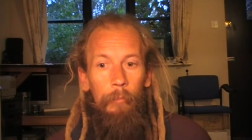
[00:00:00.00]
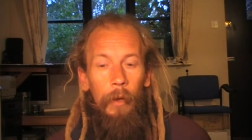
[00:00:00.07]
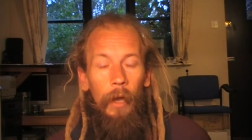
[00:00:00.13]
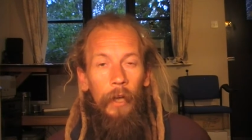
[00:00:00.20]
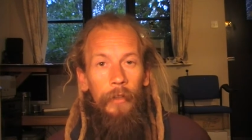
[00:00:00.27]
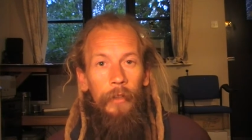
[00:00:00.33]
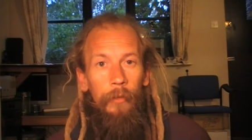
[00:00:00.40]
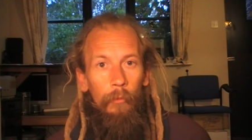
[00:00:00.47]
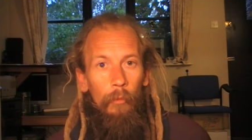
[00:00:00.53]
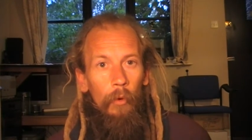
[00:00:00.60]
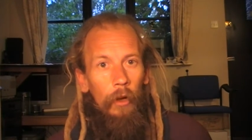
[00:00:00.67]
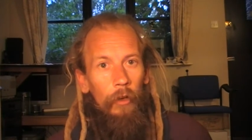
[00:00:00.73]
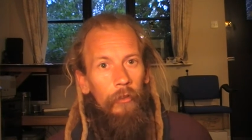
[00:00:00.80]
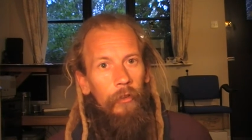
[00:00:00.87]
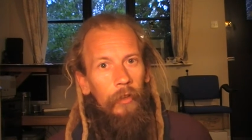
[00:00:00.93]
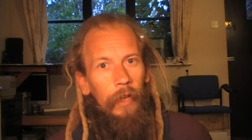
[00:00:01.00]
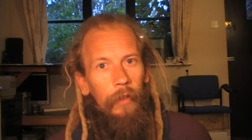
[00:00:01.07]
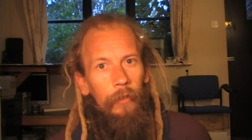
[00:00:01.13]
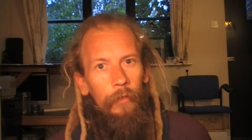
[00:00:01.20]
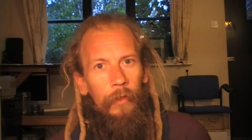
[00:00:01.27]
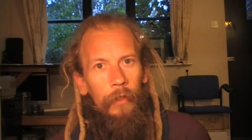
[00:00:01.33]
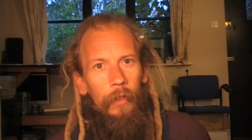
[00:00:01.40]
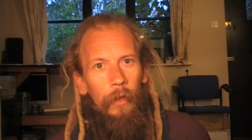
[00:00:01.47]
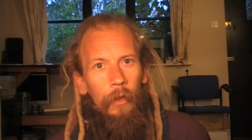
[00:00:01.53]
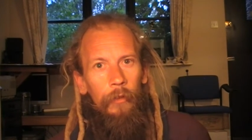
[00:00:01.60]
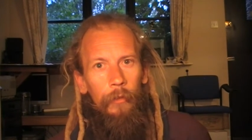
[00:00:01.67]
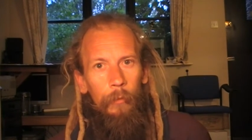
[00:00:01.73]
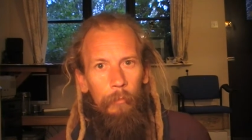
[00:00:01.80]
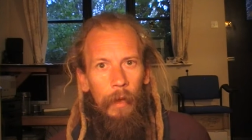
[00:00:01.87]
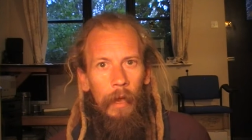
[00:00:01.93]
but I didn't watch his
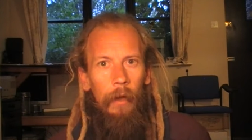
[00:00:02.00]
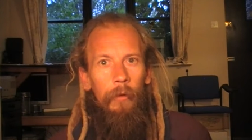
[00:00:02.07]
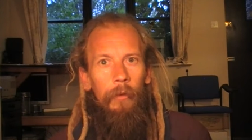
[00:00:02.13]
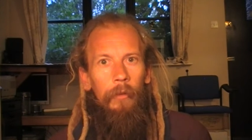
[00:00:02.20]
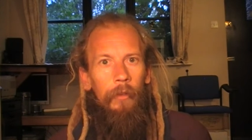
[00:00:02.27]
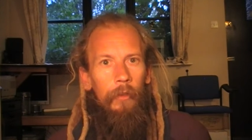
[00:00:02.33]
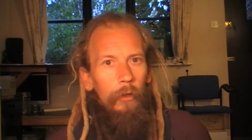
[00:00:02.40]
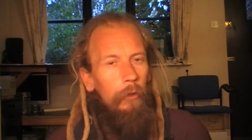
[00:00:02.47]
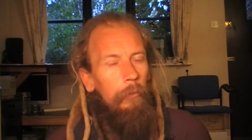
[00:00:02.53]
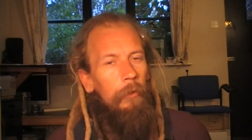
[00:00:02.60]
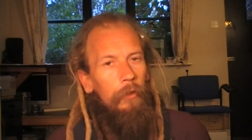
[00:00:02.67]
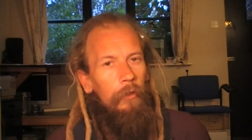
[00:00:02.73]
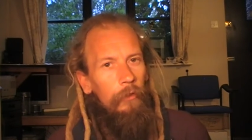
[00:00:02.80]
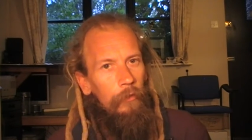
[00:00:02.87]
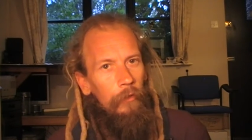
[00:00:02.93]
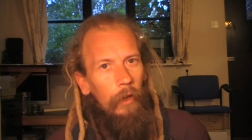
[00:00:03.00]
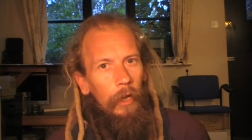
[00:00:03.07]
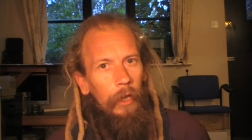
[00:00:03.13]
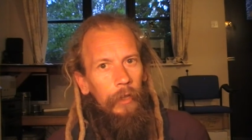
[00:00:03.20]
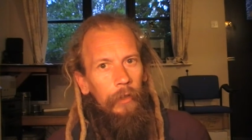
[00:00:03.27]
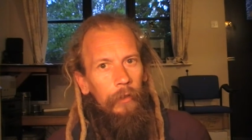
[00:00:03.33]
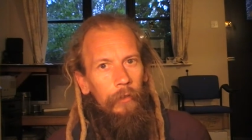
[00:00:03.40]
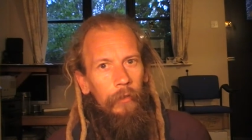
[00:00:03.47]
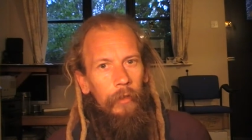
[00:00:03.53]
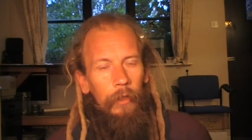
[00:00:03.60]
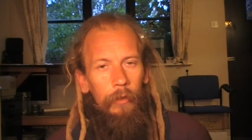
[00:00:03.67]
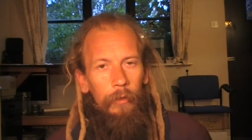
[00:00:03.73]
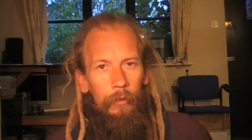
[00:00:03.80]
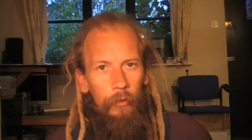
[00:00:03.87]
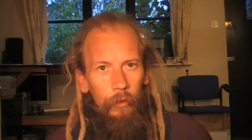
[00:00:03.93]
videos about human design
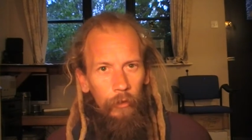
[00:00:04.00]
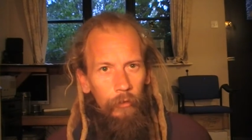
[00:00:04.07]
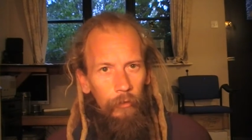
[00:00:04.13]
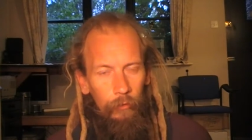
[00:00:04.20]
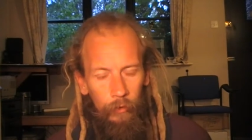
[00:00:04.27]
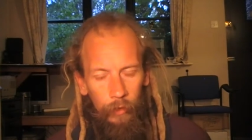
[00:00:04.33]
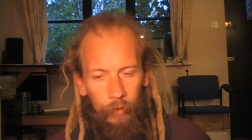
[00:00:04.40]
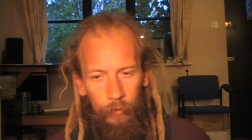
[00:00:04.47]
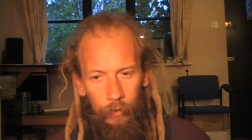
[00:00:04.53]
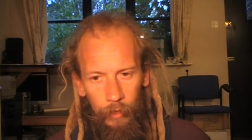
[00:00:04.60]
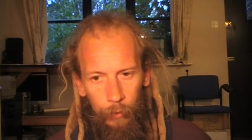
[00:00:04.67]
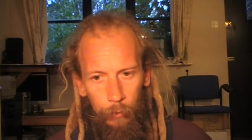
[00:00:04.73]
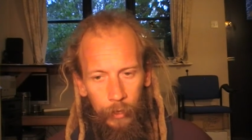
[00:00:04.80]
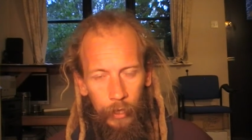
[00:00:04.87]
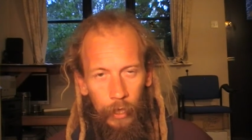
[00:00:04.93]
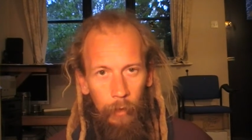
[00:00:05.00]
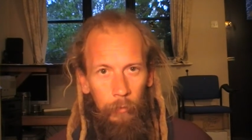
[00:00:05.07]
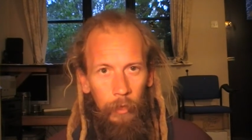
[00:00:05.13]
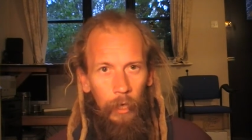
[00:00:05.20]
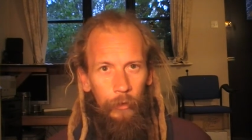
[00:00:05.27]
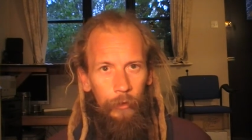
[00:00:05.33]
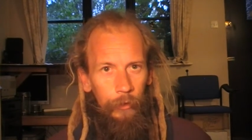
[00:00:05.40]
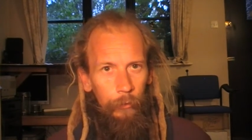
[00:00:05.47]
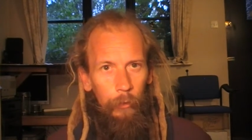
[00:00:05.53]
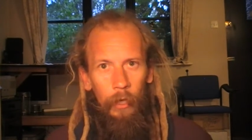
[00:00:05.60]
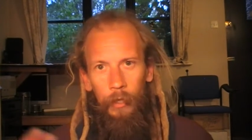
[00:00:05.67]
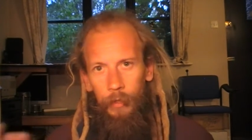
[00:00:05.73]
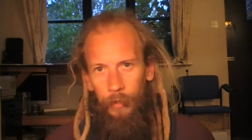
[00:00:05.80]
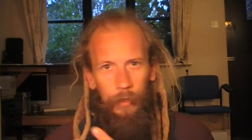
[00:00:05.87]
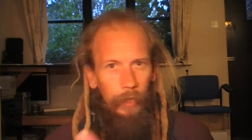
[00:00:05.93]
until just recently when he uploaded
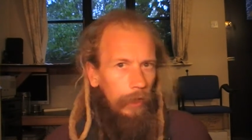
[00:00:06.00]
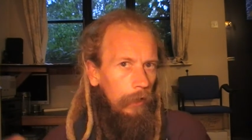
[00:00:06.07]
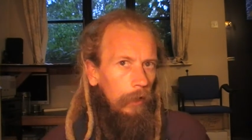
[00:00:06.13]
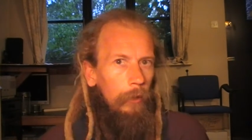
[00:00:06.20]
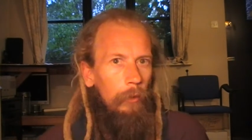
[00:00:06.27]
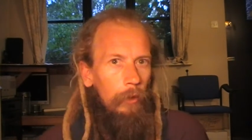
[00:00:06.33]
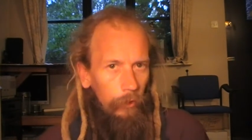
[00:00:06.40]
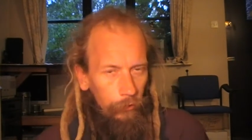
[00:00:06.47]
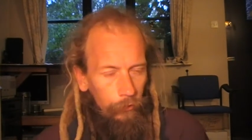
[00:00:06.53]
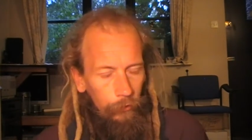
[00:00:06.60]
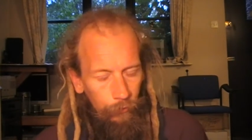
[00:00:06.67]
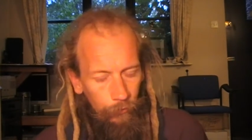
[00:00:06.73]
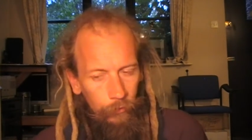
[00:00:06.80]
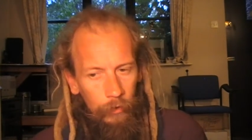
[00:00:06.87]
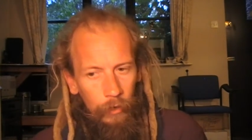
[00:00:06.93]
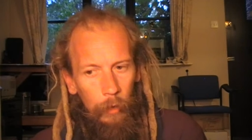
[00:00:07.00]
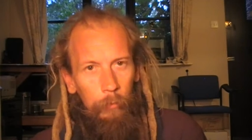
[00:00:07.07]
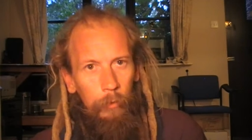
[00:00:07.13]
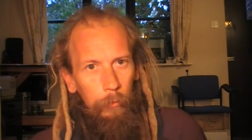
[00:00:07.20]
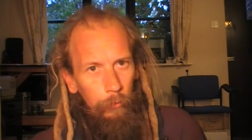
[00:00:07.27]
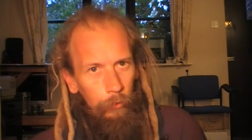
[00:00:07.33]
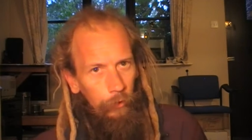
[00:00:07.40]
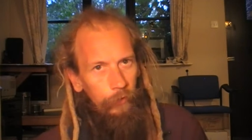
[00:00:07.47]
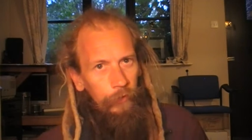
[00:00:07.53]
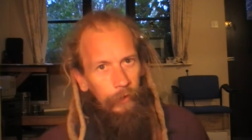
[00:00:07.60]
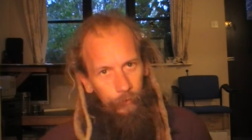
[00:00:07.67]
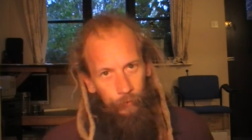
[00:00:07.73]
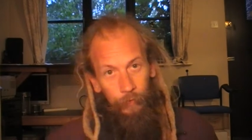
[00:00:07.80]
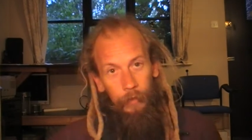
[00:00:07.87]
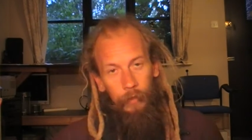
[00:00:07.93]
one, and then I watched a couple more of
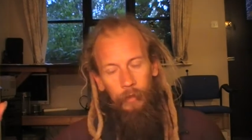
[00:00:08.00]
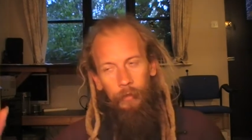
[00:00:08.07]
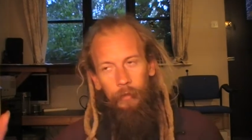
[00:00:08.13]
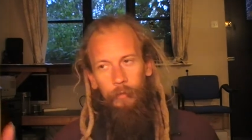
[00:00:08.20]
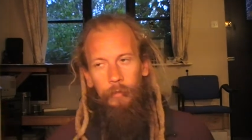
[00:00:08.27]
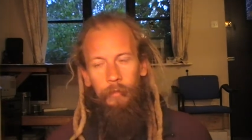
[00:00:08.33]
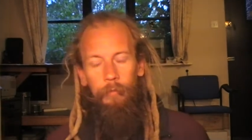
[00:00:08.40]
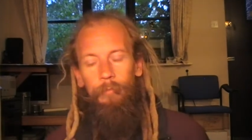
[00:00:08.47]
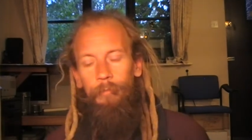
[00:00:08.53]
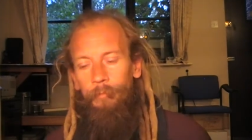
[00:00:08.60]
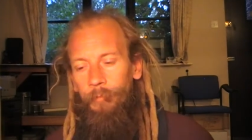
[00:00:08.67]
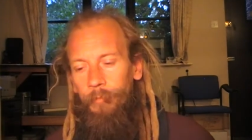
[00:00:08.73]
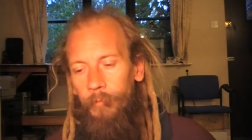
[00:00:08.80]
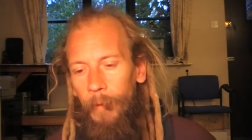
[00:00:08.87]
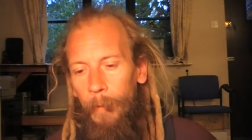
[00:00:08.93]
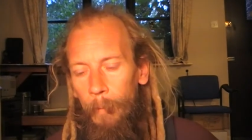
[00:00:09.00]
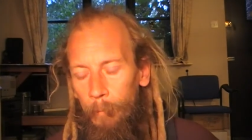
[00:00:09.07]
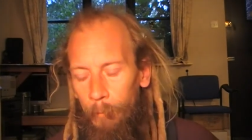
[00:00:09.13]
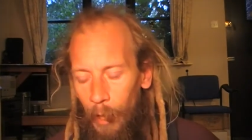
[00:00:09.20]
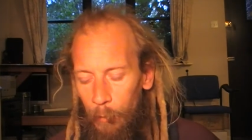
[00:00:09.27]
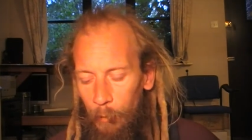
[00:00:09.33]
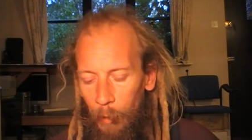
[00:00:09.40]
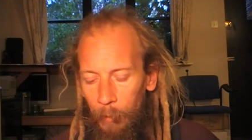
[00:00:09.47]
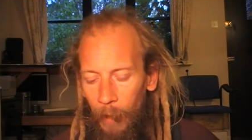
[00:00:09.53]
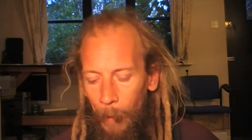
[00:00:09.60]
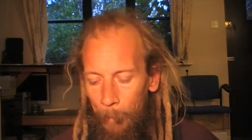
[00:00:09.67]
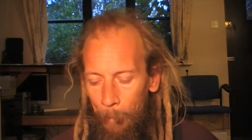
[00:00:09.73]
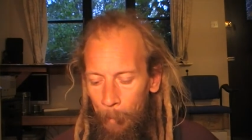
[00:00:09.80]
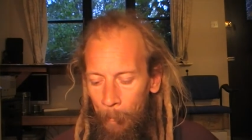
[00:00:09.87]
his videos and blah blah blah.